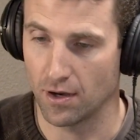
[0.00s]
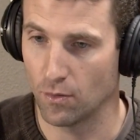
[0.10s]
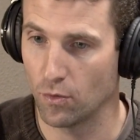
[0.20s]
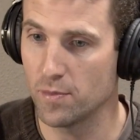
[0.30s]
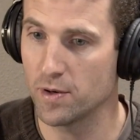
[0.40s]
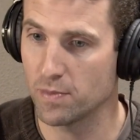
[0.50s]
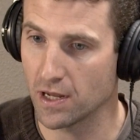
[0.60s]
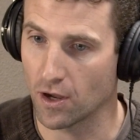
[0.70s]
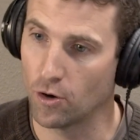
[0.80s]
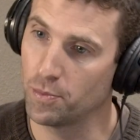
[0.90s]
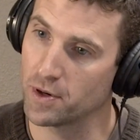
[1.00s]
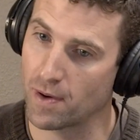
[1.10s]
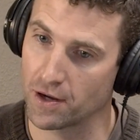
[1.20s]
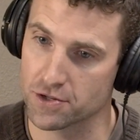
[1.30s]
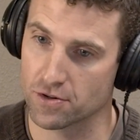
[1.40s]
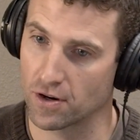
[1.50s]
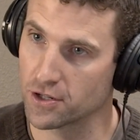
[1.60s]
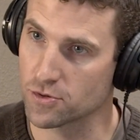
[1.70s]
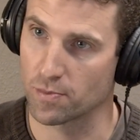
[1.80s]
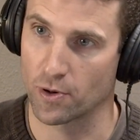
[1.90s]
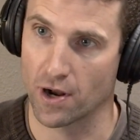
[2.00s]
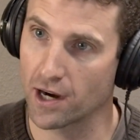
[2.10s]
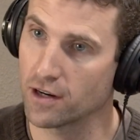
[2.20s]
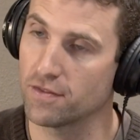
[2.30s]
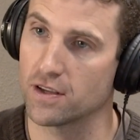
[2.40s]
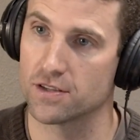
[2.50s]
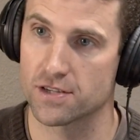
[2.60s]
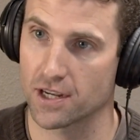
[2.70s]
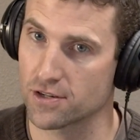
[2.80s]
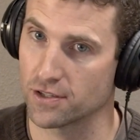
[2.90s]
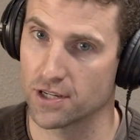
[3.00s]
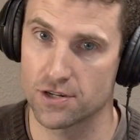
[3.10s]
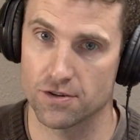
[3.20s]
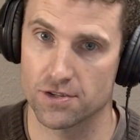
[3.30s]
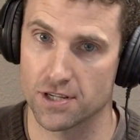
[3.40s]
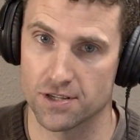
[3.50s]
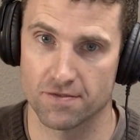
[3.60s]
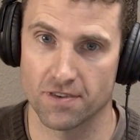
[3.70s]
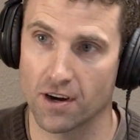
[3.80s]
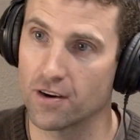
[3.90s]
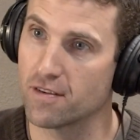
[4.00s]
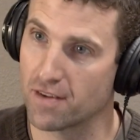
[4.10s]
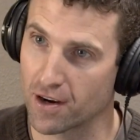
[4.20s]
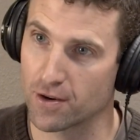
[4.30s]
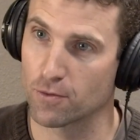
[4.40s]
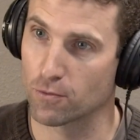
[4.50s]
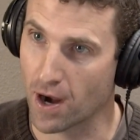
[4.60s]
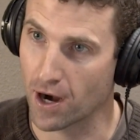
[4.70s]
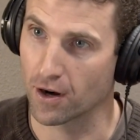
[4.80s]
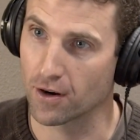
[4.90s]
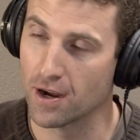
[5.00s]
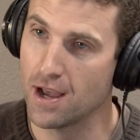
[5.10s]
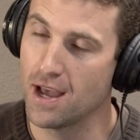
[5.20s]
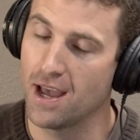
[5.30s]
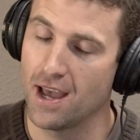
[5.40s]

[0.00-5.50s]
a, woman being open about struggles with pornography and sexual issues is very, very rare. Mm-hmm.